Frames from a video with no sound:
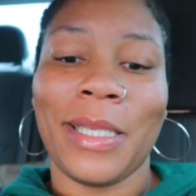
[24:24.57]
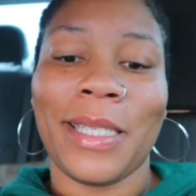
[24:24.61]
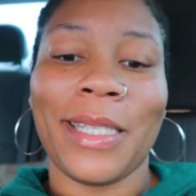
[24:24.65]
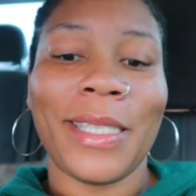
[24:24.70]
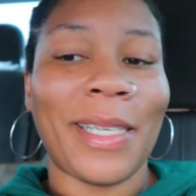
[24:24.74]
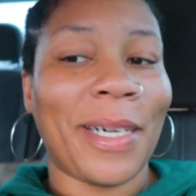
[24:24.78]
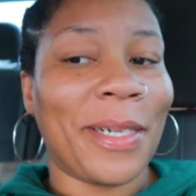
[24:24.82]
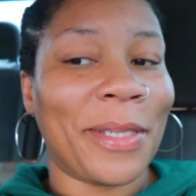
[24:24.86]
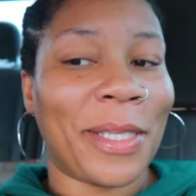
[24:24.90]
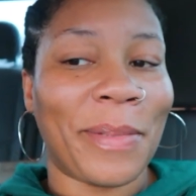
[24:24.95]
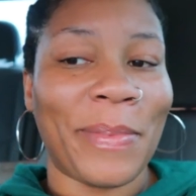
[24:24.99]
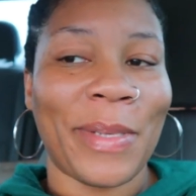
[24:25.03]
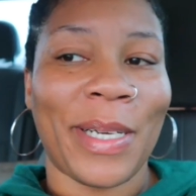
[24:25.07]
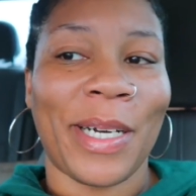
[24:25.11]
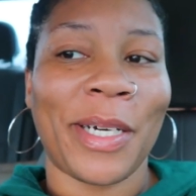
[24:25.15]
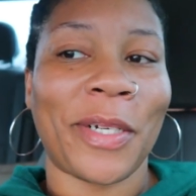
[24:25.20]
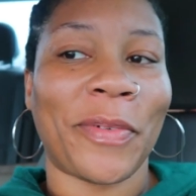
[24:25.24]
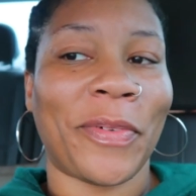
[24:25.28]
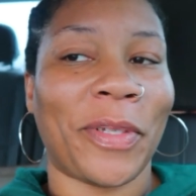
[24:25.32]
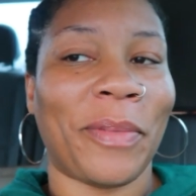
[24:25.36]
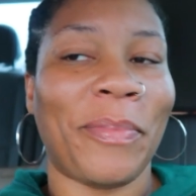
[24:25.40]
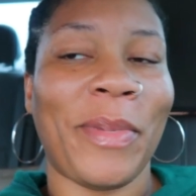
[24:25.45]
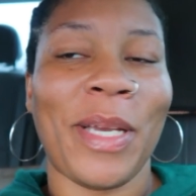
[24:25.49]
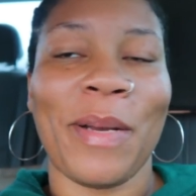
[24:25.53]
It's the ultimate
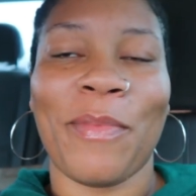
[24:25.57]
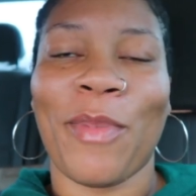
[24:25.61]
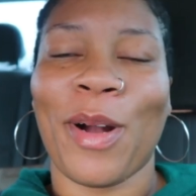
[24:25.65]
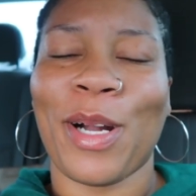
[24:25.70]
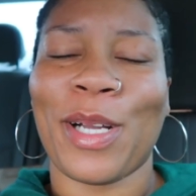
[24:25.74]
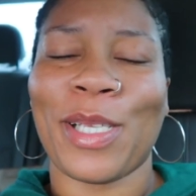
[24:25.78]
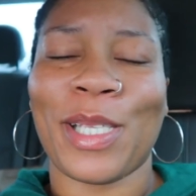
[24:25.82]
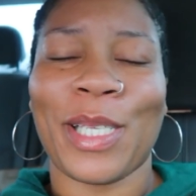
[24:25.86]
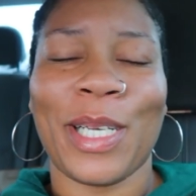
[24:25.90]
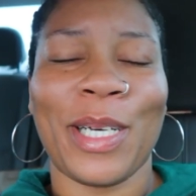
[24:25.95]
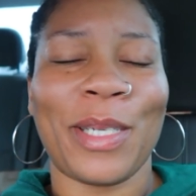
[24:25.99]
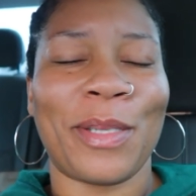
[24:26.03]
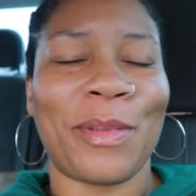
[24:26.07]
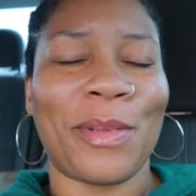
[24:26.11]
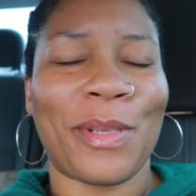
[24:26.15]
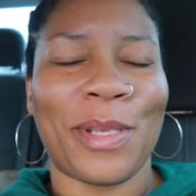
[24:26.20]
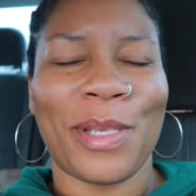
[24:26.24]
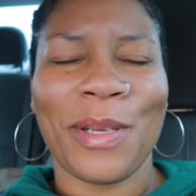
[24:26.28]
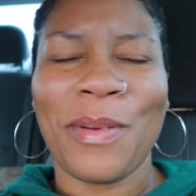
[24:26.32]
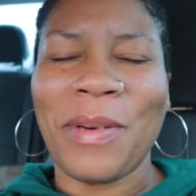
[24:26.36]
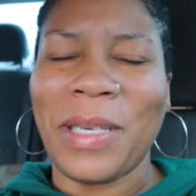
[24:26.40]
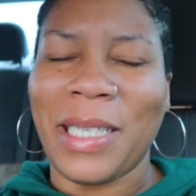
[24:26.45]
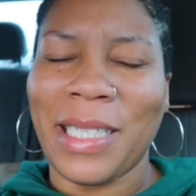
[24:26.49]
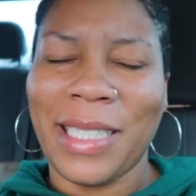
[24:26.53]
cuddle weather. Me and Marcus cuddled
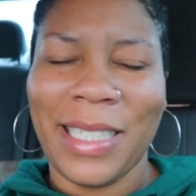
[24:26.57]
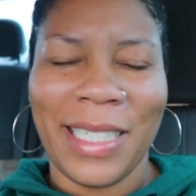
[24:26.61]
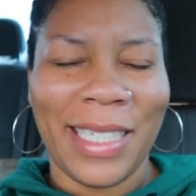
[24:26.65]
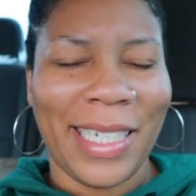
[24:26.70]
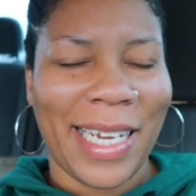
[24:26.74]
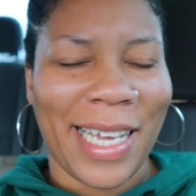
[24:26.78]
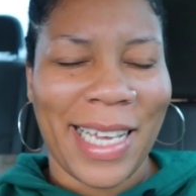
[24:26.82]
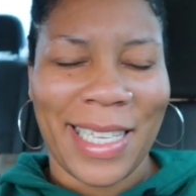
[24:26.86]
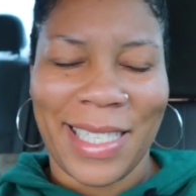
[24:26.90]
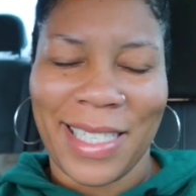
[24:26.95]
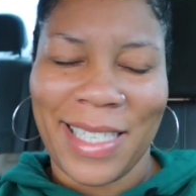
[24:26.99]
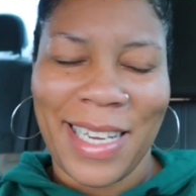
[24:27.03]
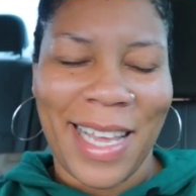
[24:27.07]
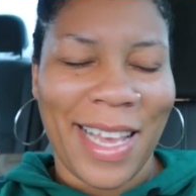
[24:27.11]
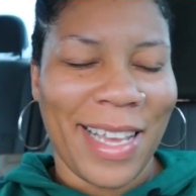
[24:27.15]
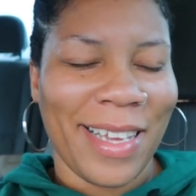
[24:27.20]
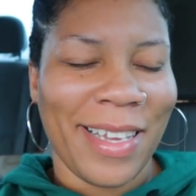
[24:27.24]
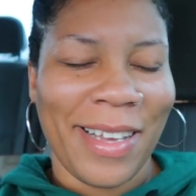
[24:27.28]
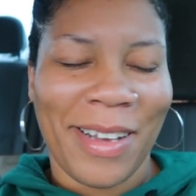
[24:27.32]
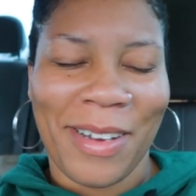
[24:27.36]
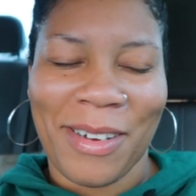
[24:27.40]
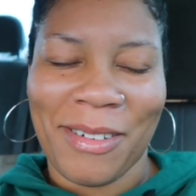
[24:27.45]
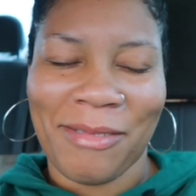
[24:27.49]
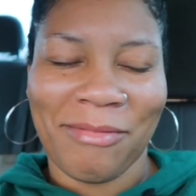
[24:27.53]
so good last
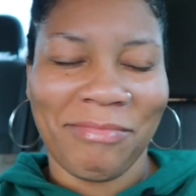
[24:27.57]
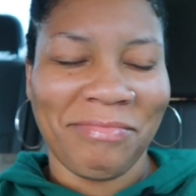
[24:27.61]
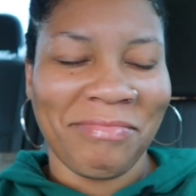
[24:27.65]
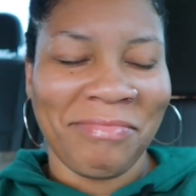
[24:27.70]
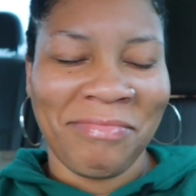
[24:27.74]
night, y'all.